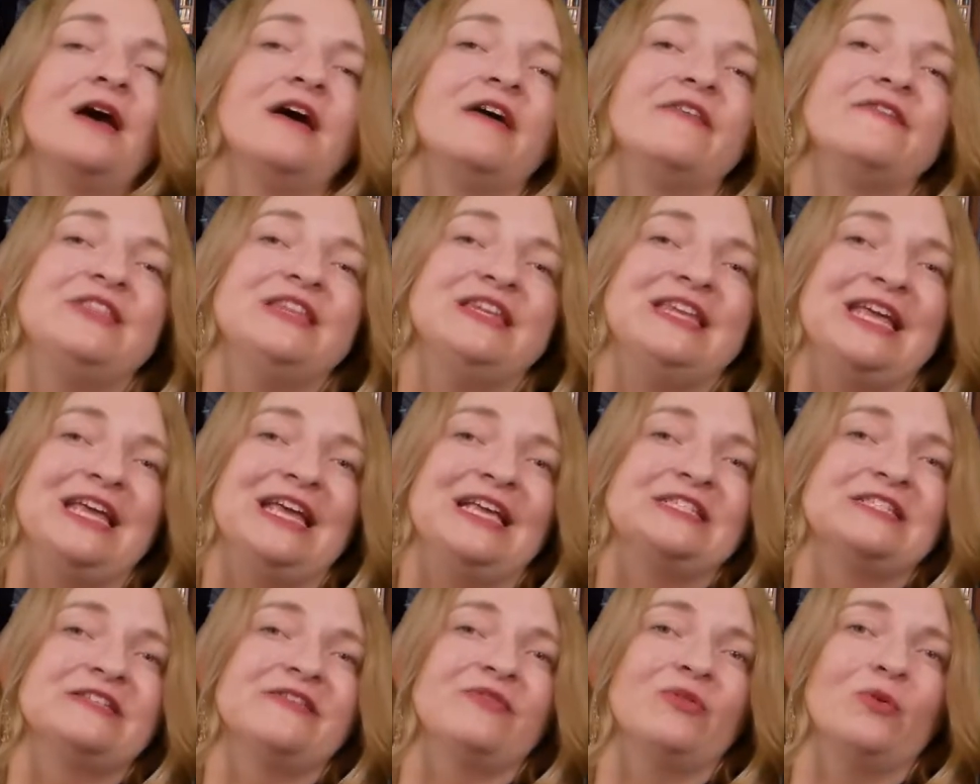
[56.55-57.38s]
of the
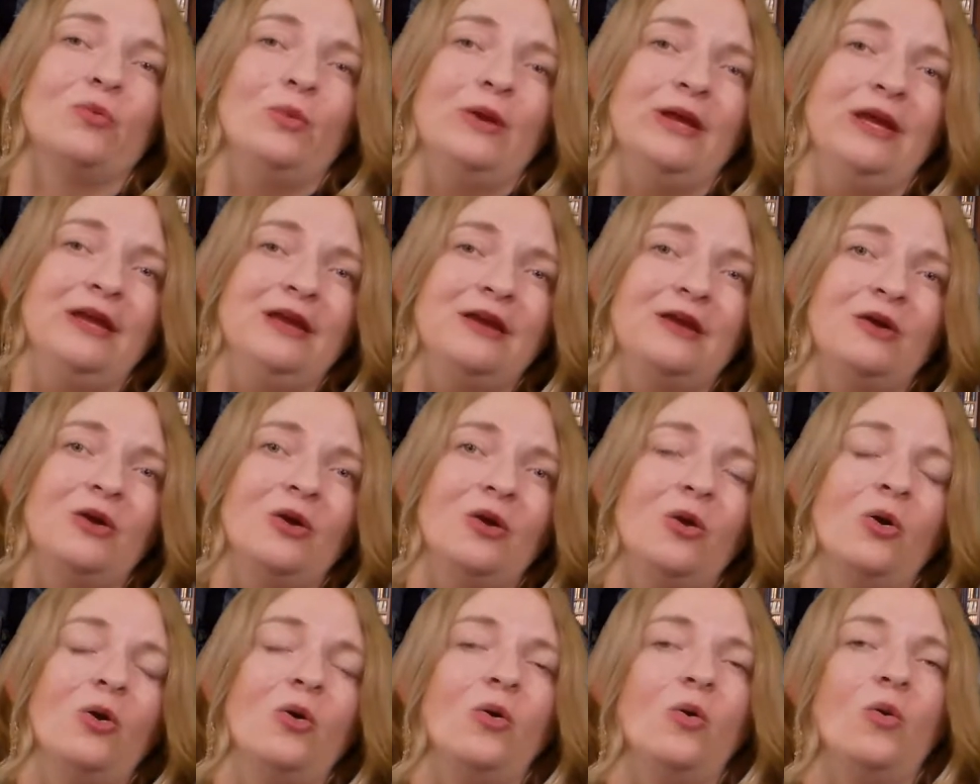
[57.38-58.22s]
days of the week
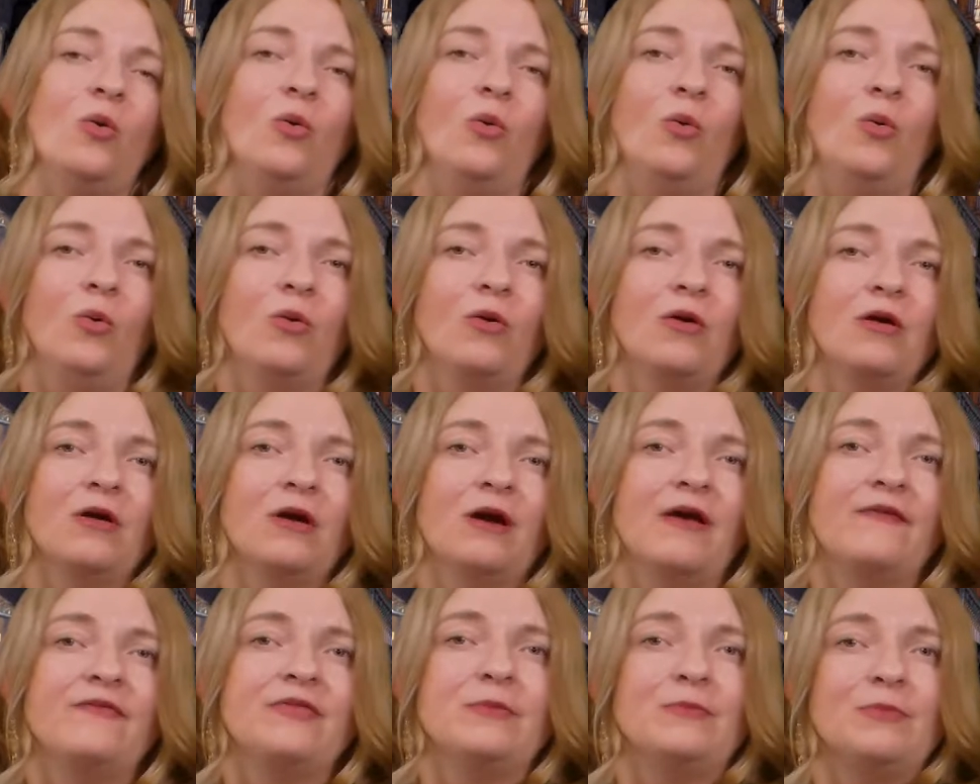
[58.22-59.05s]
or
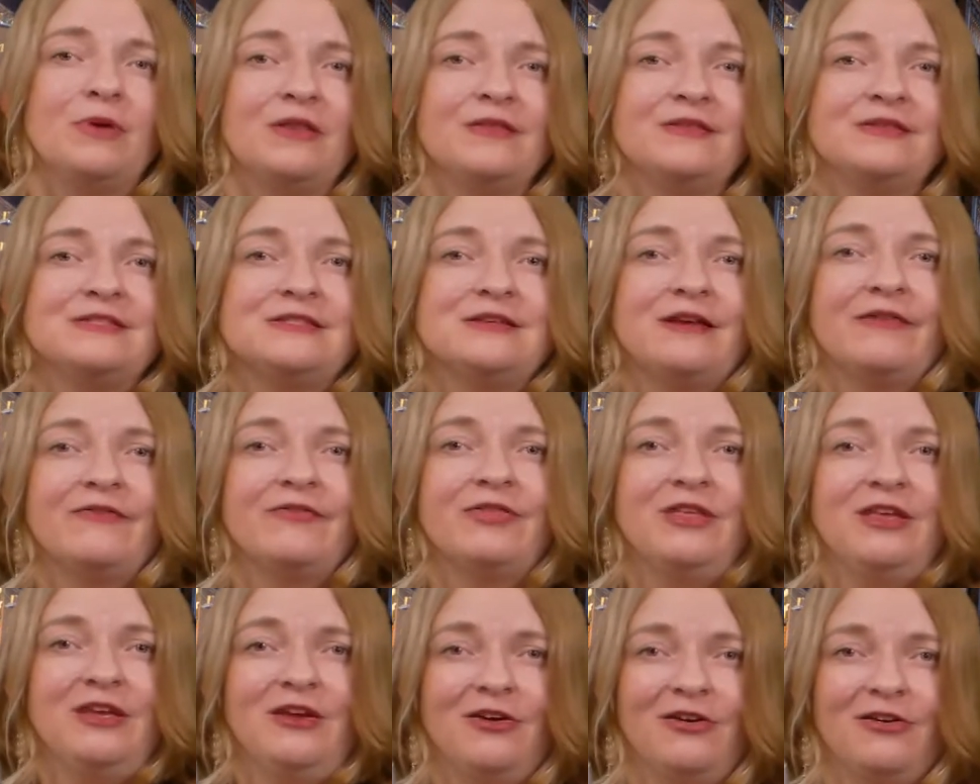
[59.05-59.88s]
of the months of
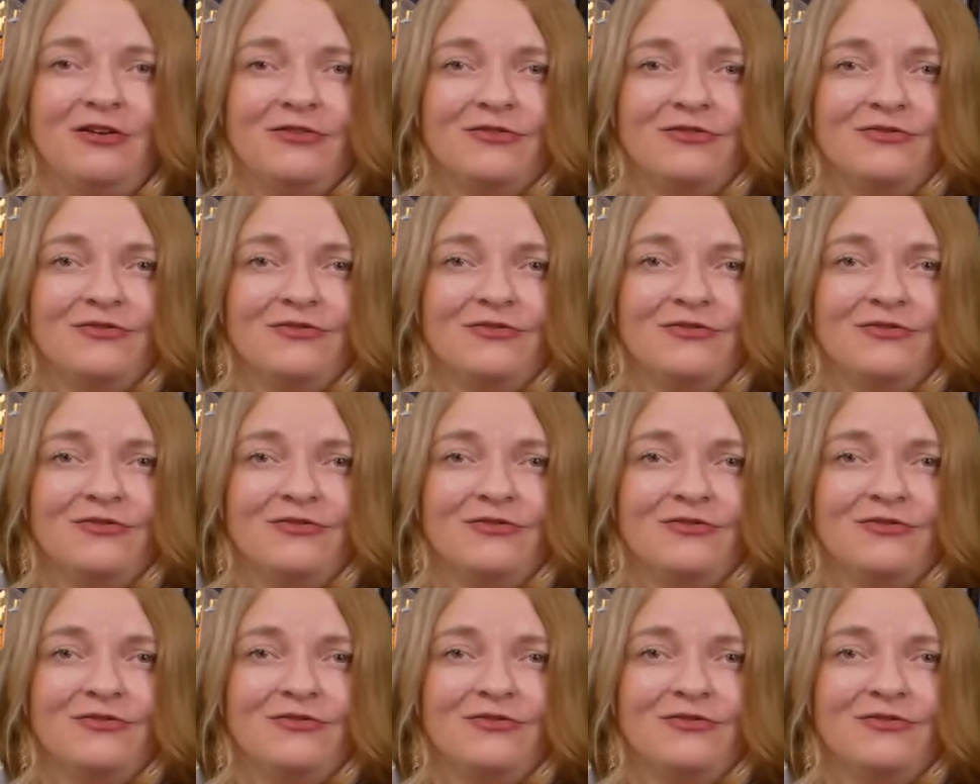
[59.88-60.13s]
the year.